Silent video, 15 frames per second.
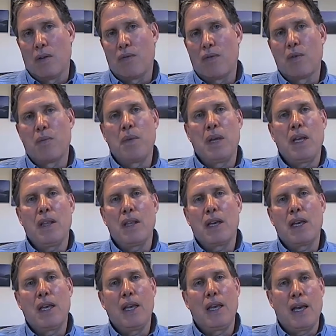For me, the
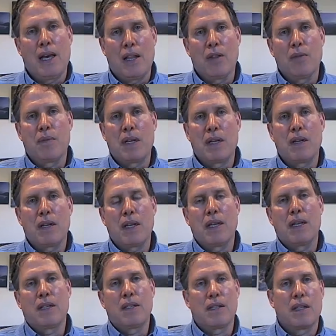key element
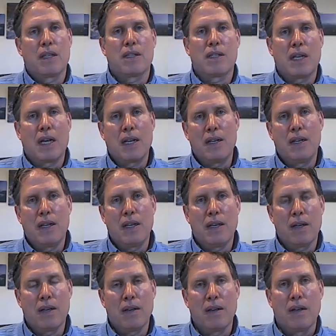is this
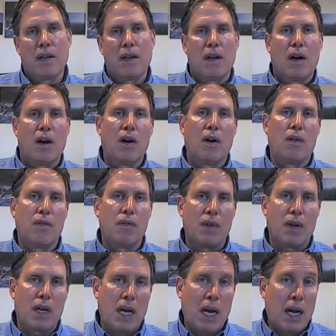idea of
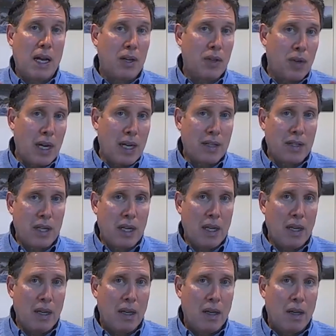
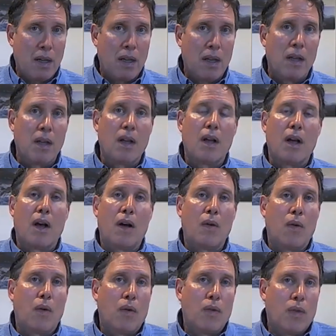contrasting
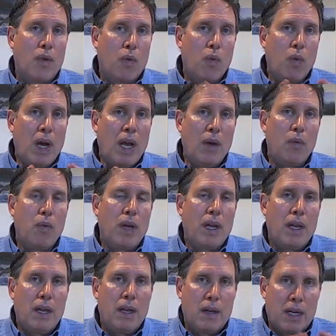the way
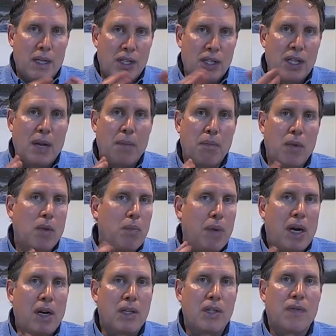we assemble
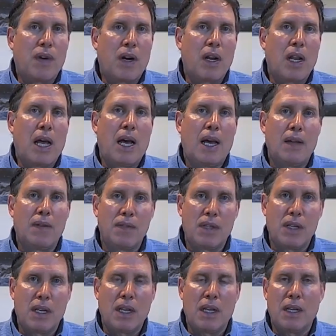parts of our
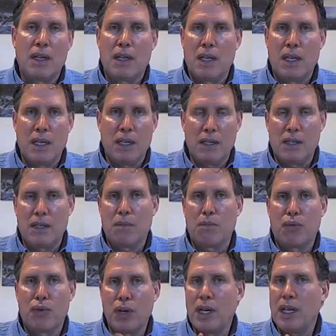lives in these
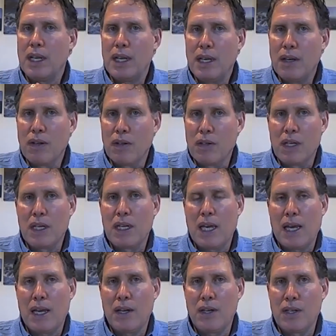pretty gilded
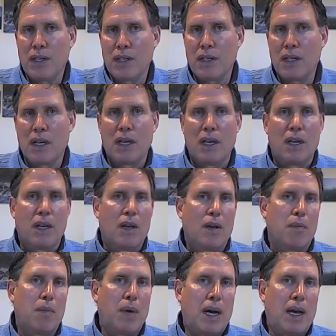cages
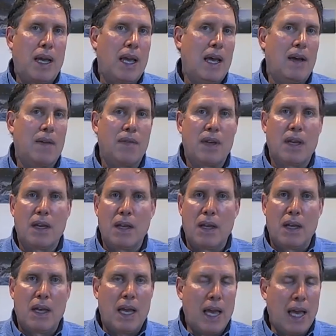by having
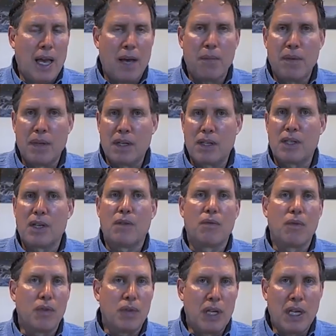habits
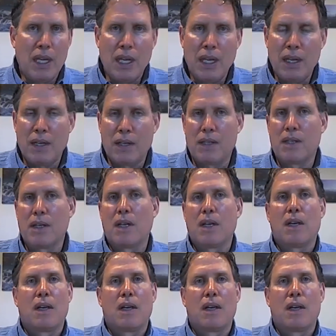and routines